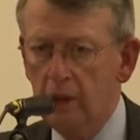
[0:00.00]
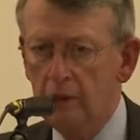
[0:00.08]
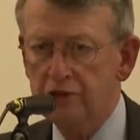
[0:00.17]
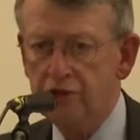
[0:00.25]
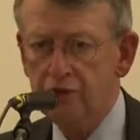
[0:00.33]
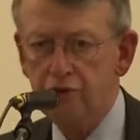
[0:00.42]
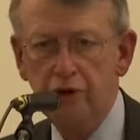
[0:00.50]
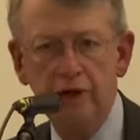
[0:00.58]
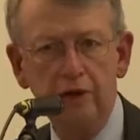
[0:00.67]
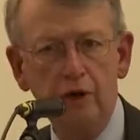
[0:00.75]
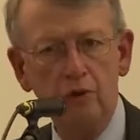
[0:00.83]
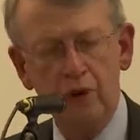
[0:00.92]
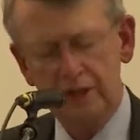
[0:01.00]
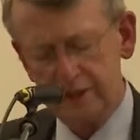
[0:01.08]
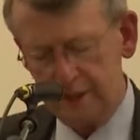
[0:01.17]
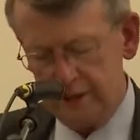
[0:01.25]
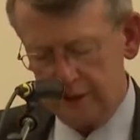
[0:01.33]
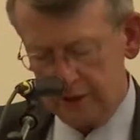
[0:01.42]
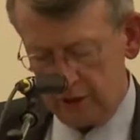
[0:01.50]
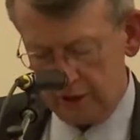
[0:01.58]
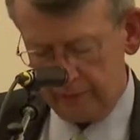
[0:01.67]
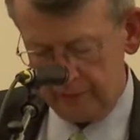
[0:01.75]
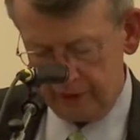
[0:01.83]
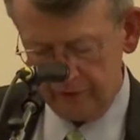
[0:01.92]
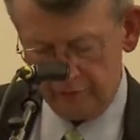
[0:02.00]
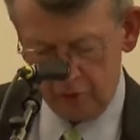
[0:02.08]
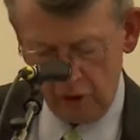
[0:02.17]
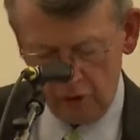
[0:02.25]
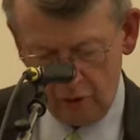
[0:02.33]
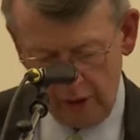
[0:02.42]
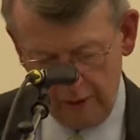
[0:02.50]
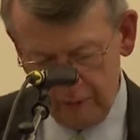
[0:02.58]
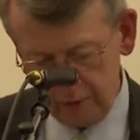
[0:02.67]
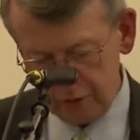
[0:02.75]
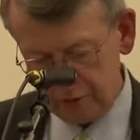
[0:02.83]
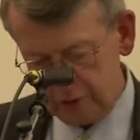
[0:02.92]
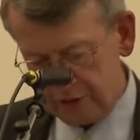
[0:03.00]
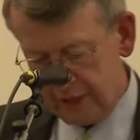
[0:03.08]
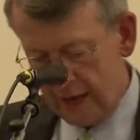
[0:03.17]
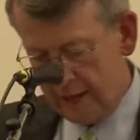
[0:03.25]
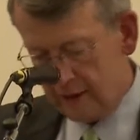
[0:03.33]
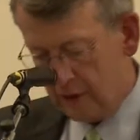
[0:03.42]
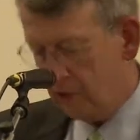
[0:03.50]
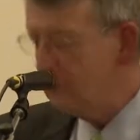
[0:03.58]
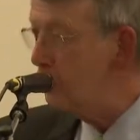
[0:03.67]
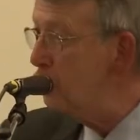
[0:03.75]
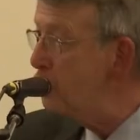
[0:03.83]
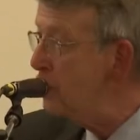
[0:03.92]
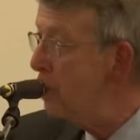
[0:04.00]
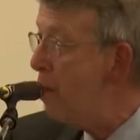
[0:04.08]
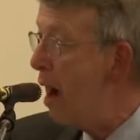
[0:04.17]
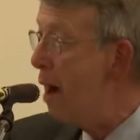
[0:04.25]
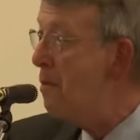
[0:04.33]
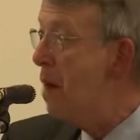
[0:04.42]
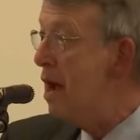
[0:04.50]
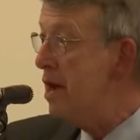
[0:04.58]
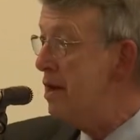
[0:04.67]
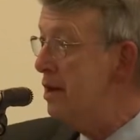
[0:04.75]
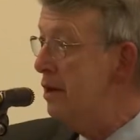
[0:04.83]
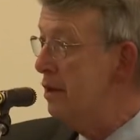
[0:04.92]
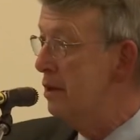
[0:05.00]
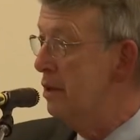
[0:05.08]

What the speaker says: It was a 3-year residential MDiv program. It was presided over usually by a man